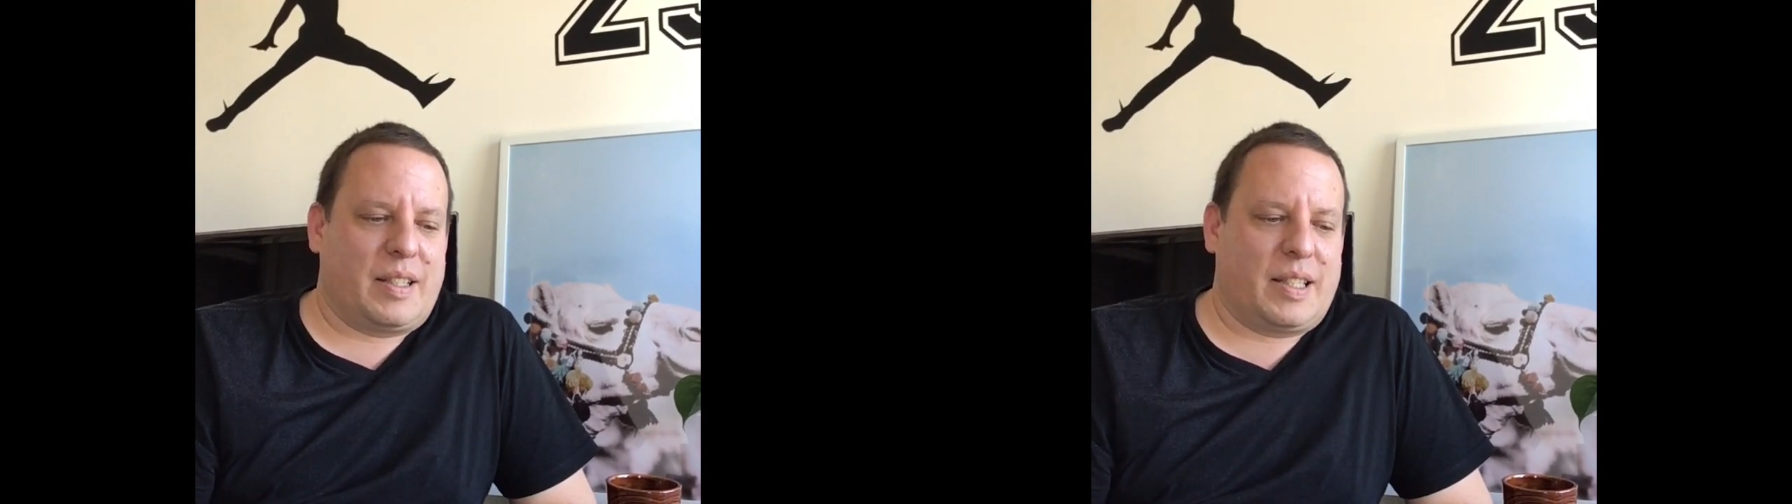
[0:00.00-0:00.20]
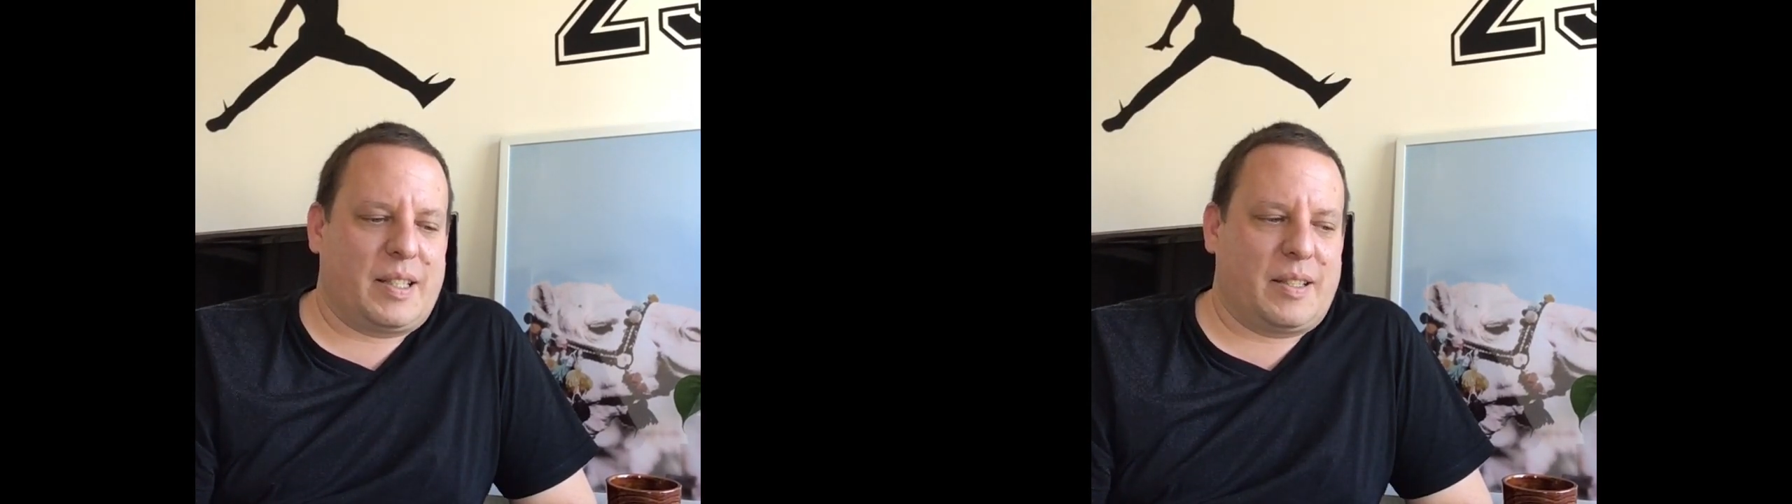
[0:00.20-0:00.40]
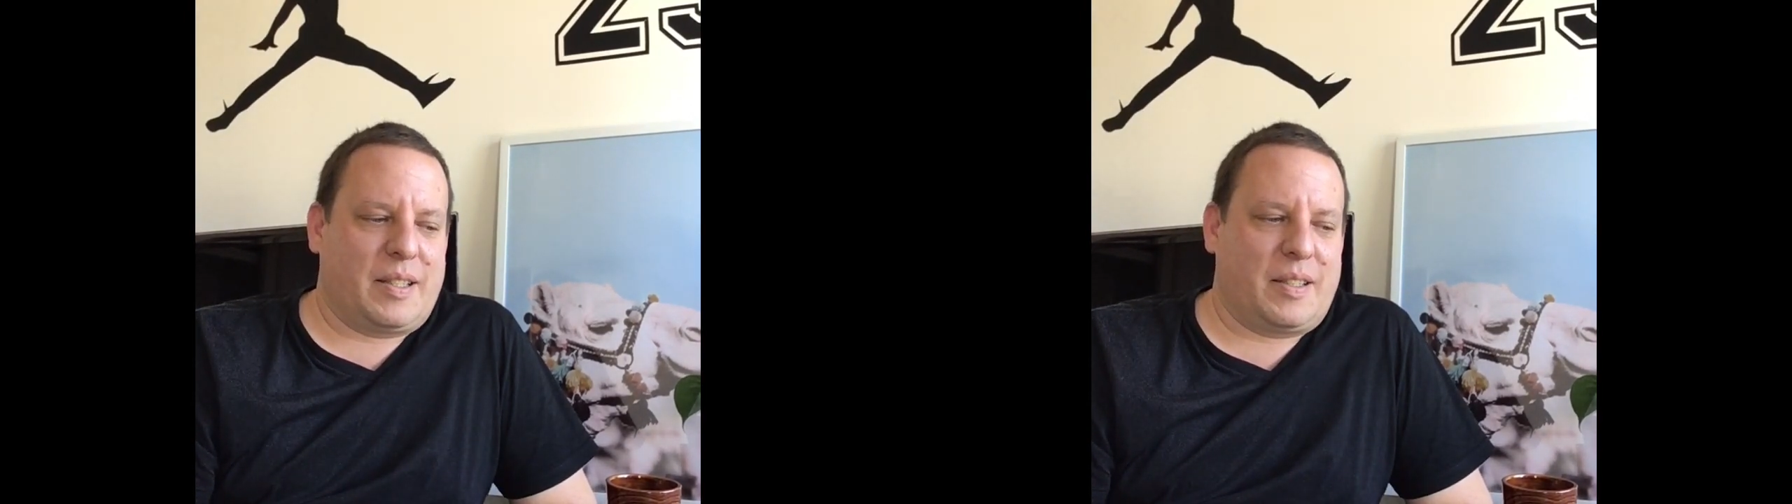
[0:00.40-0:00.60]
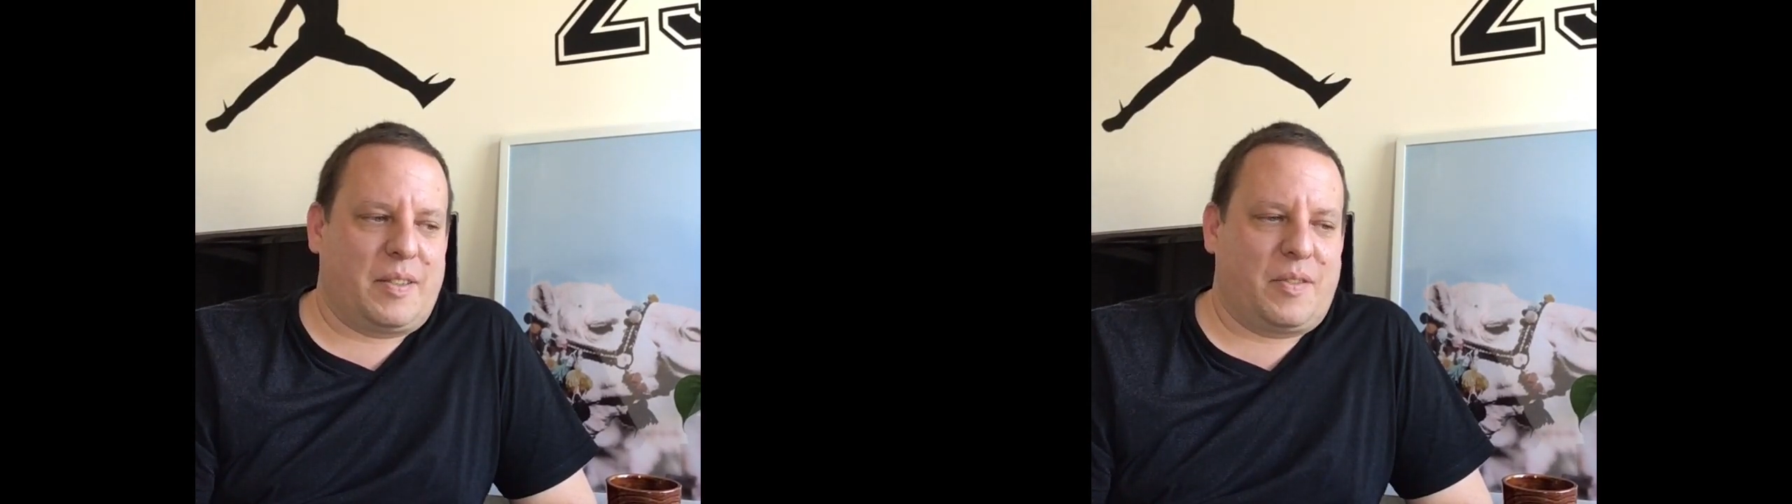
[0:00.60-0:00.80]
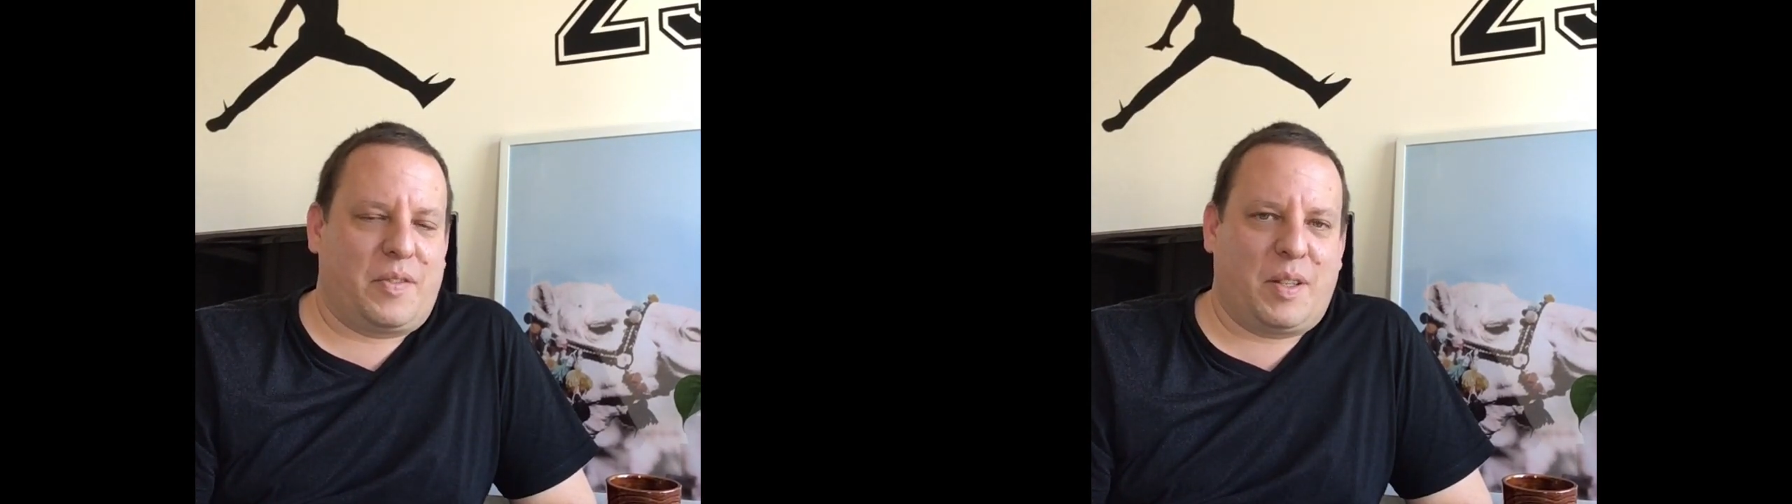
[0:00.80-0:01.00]
Uh,
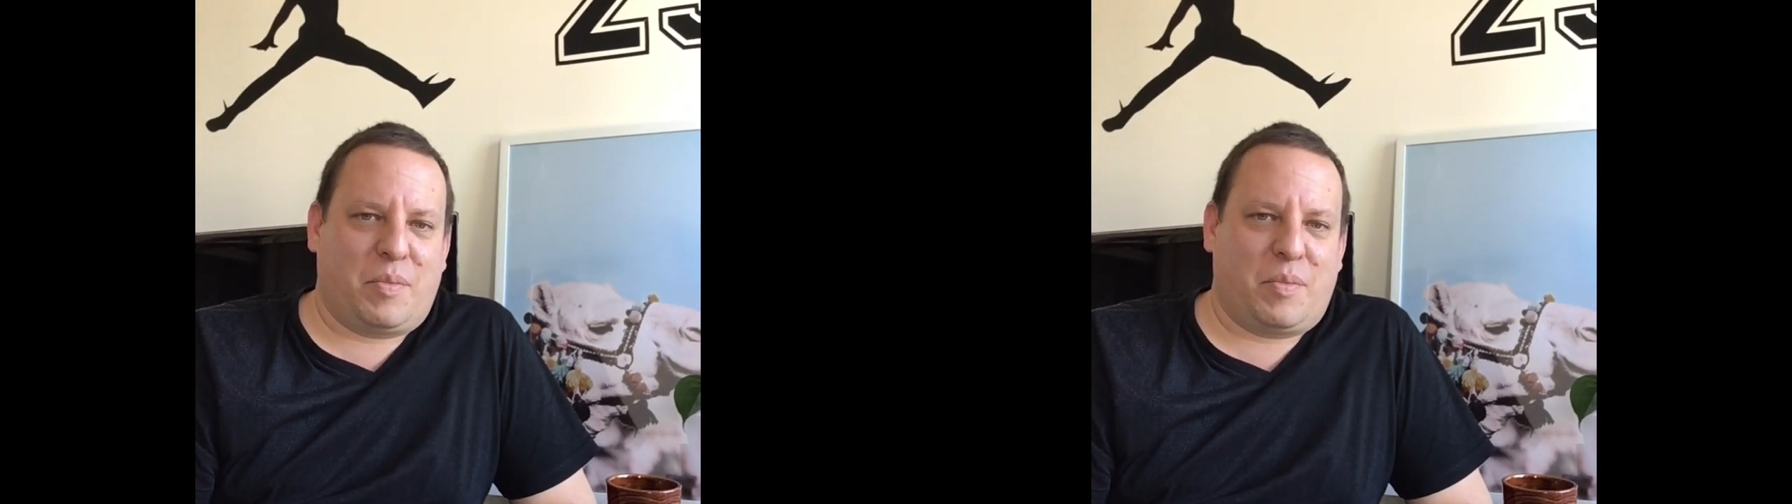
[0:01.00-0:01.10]
you feel